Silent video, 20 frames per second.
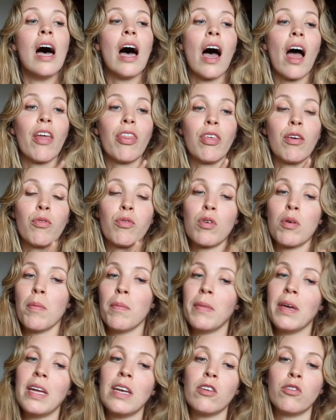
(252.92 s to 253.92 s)
I think for
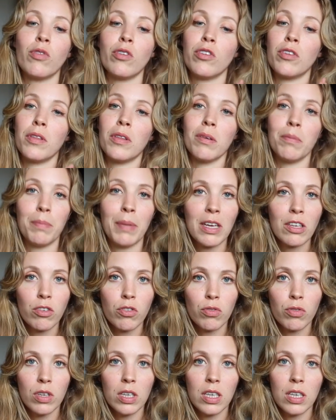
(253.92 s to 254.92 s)
me, this wasn't the
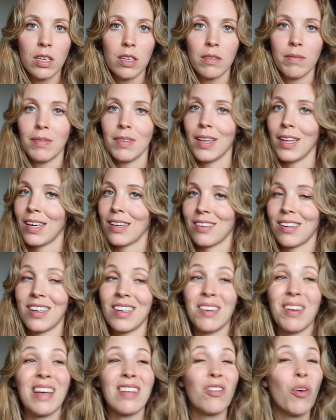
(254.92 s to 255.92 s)
best read. Like I said,
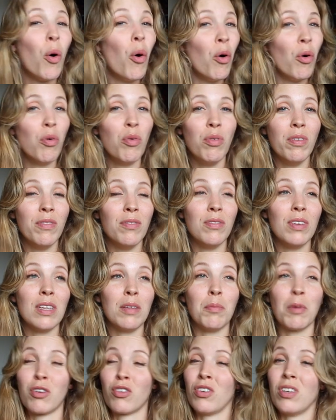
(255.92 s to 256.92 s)
that's all
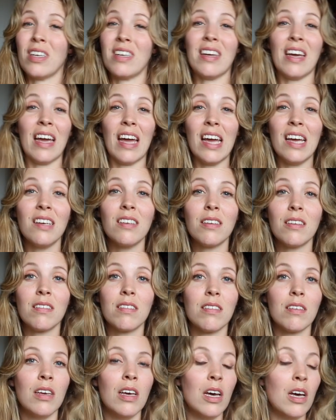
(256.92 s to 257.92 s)
really much
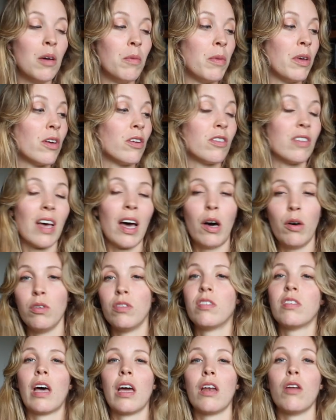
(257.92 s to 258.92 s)
taste, because
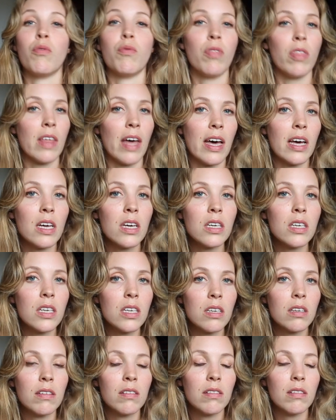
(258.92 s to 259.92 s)
outside of
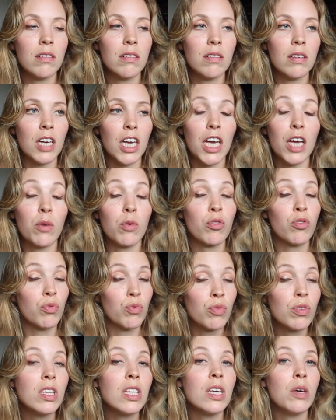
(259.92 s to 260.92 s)
that, it
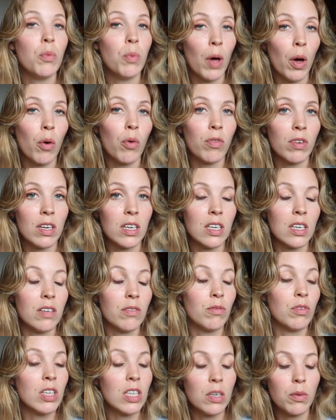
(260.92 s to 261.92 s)
was really well
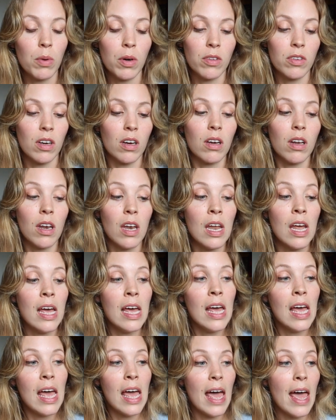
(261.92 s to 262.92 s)
written, really well done.
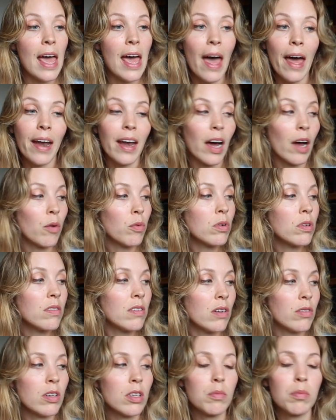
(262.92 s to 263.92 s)
And I will
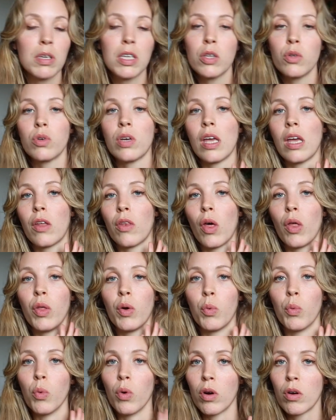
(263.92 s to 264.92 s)
definitely be looking at
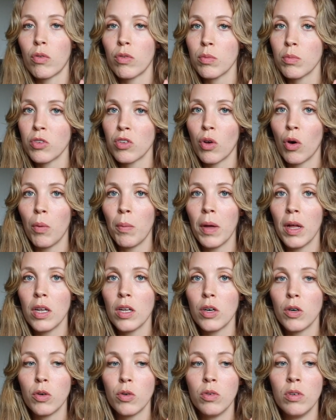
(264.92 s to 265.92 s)
other work from Saul
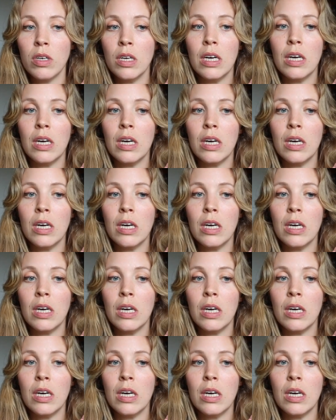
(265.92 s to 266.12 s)
Bellow,